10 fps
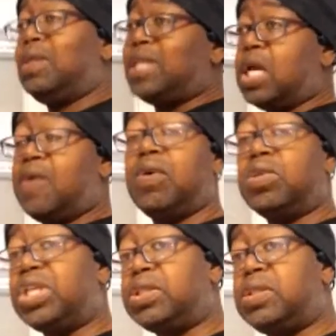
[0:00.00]
Take a
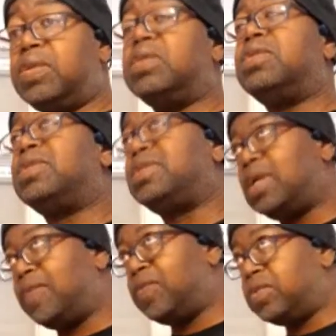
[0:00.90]
rotisserie
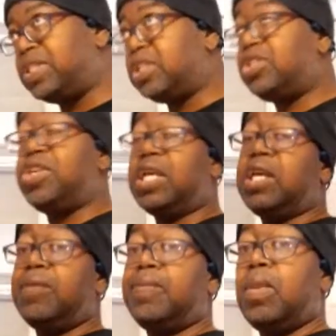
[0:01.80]

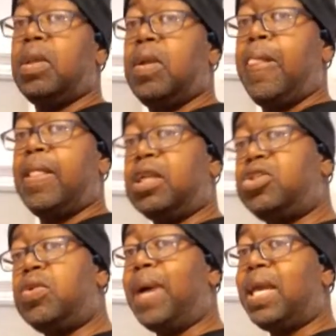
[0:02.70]
chicken
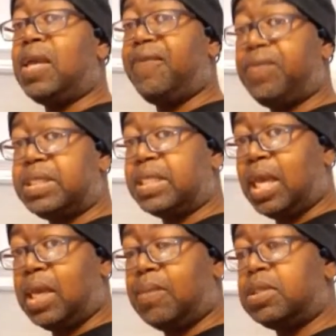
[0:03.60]
that you might get from
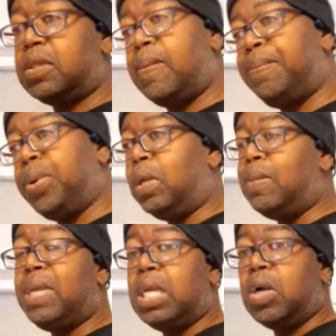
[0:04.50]
Sam's. Pull
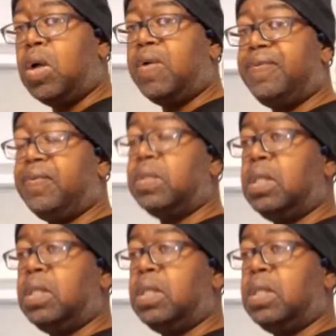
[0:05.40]
the meat off.